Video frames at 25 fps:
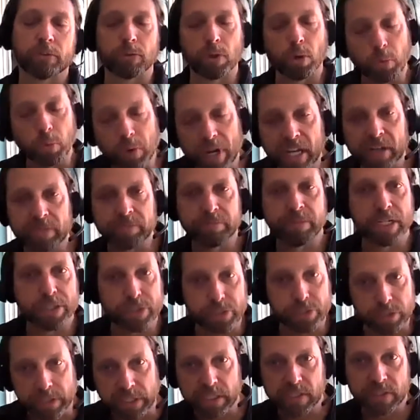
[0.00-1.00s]
own way of
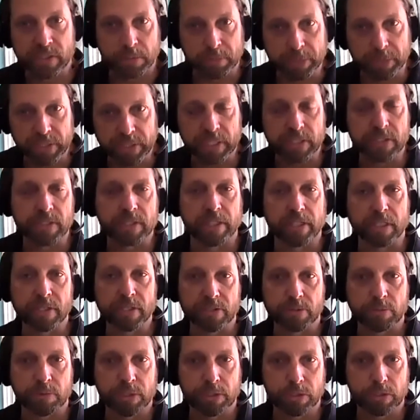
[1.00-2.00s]
measuring some of these things,
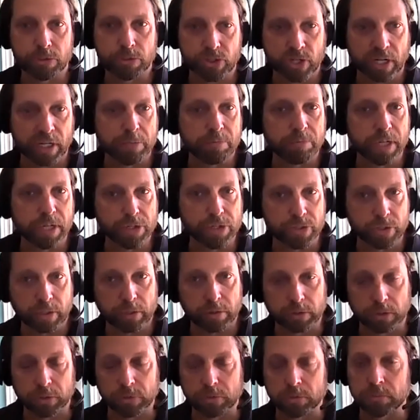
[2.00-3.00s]
and we do try and measure
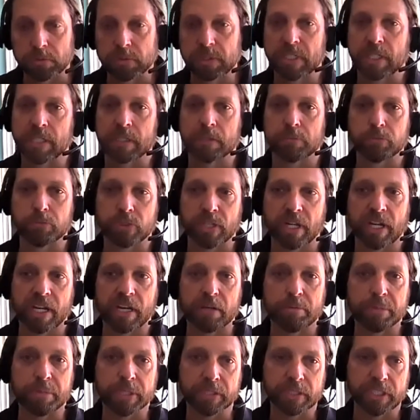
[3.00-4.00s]
our own
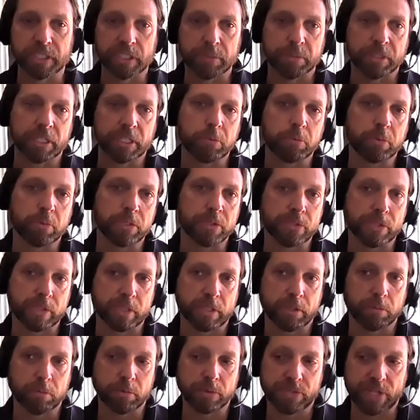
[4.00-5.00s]
reliability, but it was
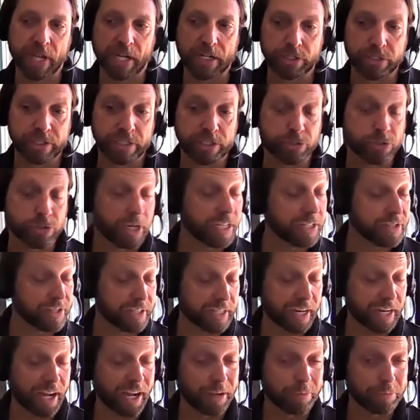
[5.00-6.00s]
actually
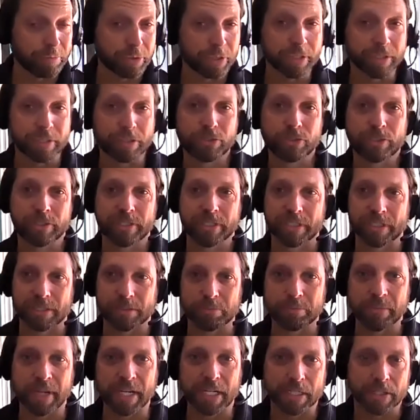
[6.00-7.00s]
CityLAB that
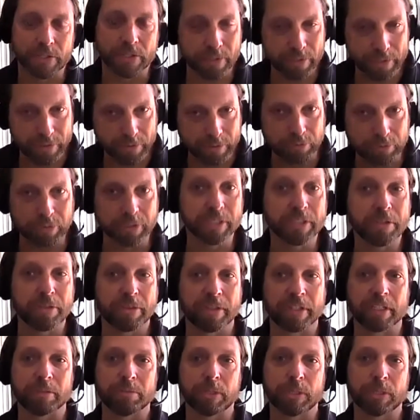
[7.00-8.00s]
made us really
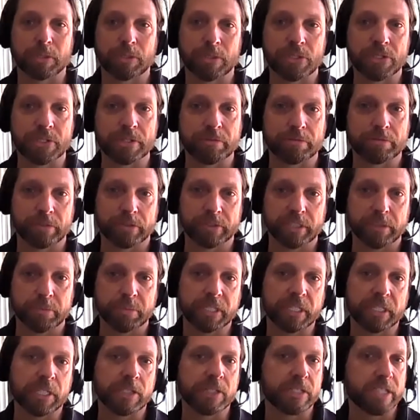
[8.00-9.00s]
think about this differently,
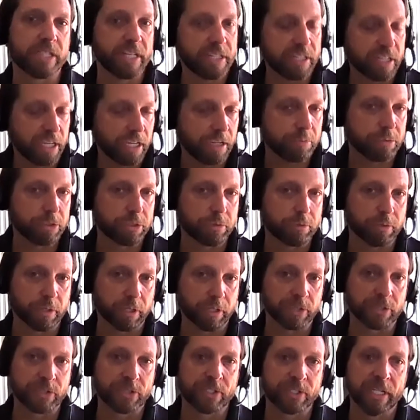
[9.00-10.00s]
because they came to
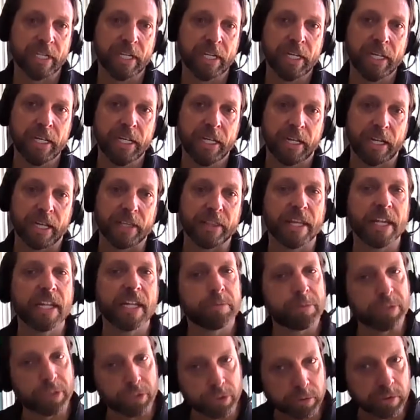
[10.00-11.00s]
us and they
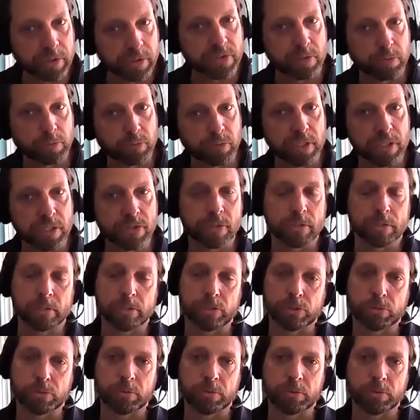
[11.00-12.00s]
had been doing some
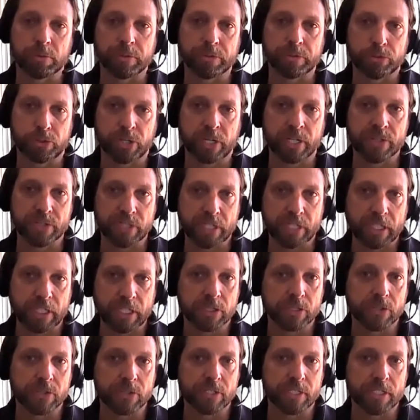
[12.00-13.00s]
research with transit
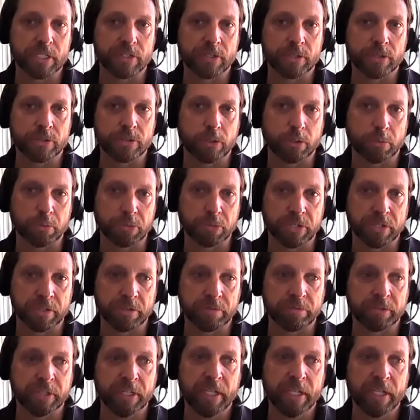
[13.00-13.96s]
agencies in terms of